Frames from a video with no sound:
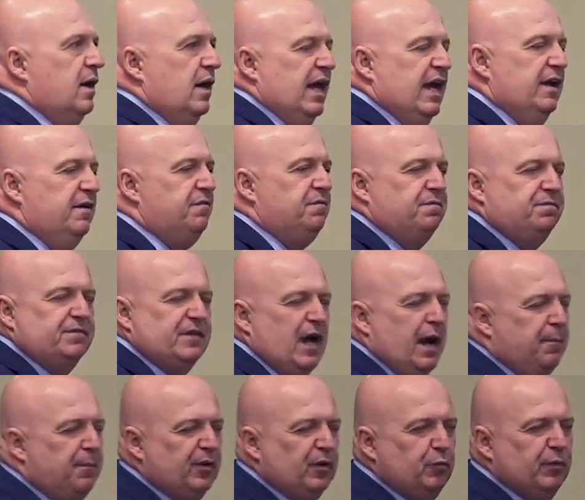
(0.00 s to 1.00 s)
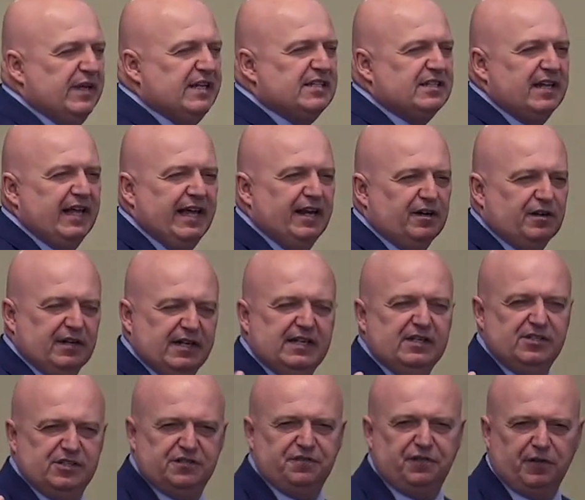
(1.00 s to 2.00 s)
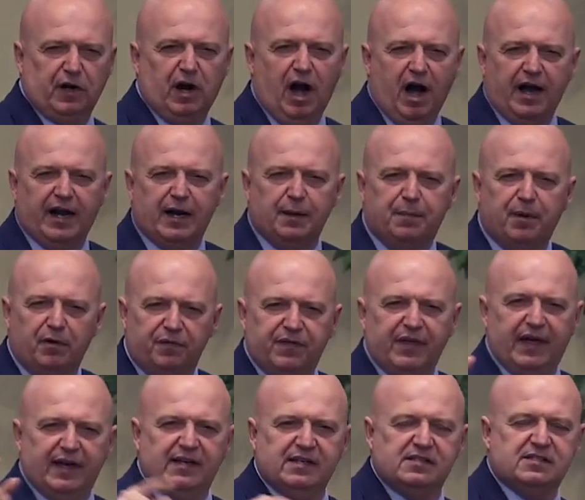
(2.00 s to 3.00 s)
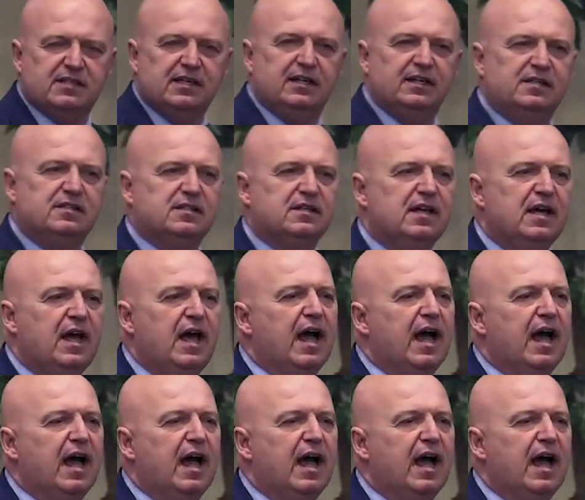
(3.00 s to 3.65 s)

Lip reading: A couple of weeks later, he's forgotten about that incident